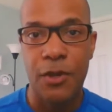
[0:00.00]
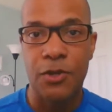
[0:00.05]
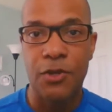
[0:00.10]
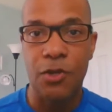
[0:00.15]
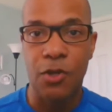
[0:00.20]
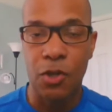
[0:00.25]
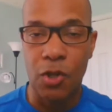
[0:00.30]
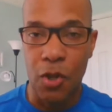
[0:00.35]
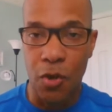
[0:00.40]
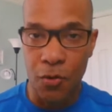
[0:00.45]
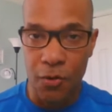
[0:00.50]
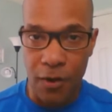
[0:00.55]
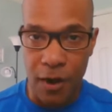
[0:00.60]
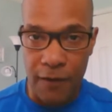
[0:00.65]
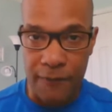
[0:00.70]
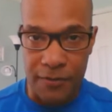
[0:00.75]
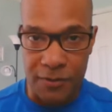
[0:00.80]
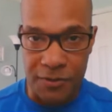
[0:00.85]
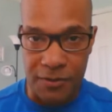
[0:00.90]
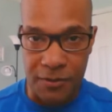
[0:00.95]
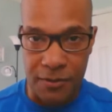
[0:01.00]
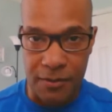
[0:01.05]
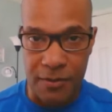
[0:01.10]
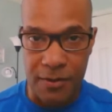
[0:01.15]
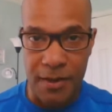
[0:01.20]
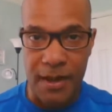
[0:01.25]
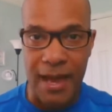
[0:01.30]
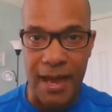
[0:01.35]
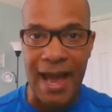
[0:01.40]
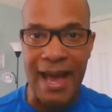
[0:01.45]
your loan officer,
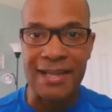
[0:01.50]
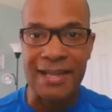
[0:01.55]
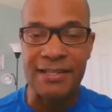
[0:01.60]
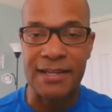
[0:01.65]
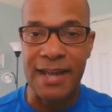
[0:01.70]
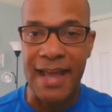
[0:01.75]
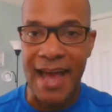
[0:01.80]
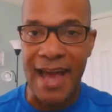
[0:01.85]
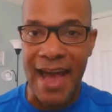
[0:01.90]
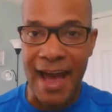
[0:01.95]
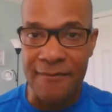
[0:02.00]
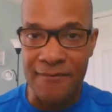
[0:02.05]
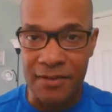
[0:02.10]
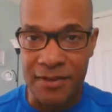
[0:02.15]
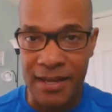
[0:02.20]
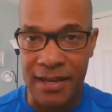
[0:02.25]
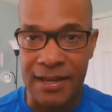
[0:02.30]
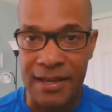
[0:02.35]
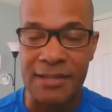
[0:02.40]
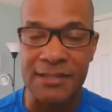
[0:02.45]
as an advocate,